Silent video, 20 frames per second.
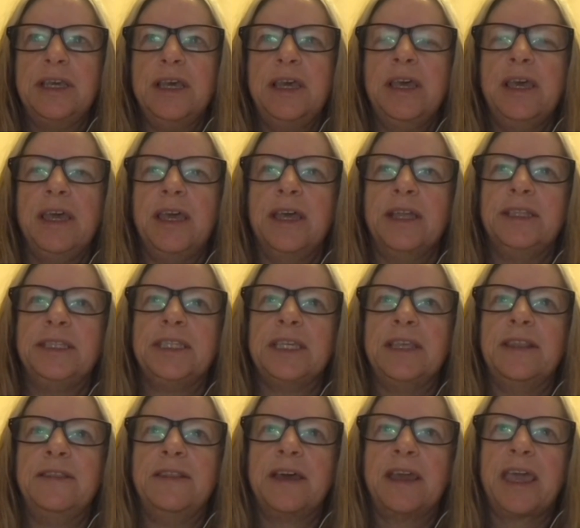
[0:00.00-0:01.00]
It's
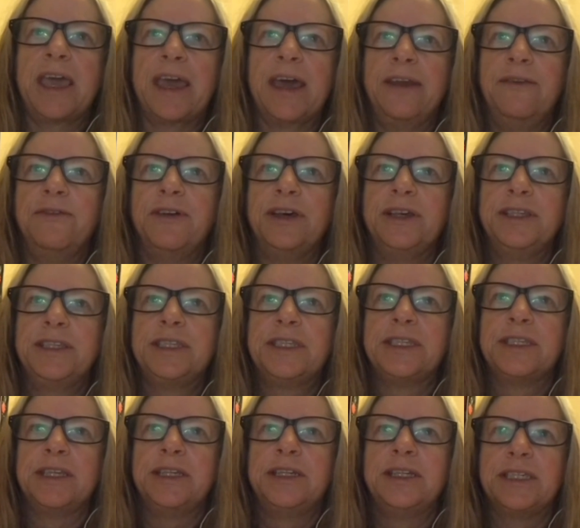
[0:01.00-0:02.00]
in the
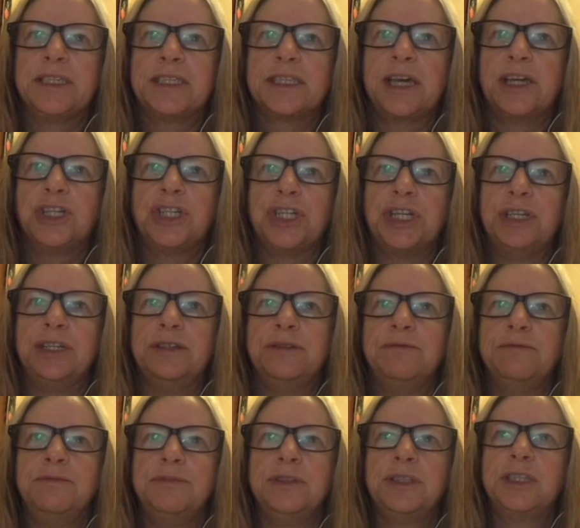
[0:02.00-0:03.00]
Canvas
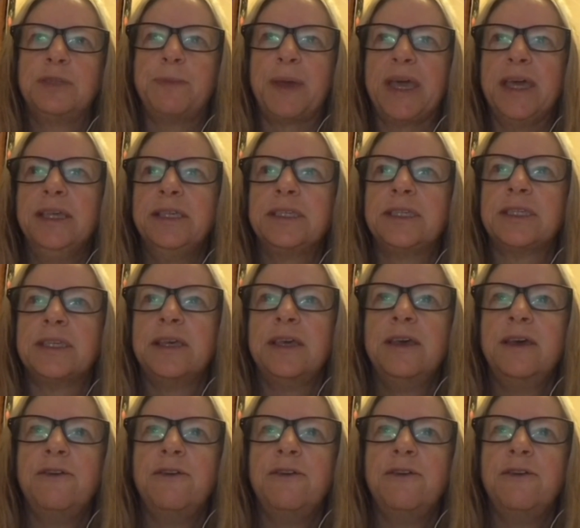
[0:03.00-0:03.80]
discussion space.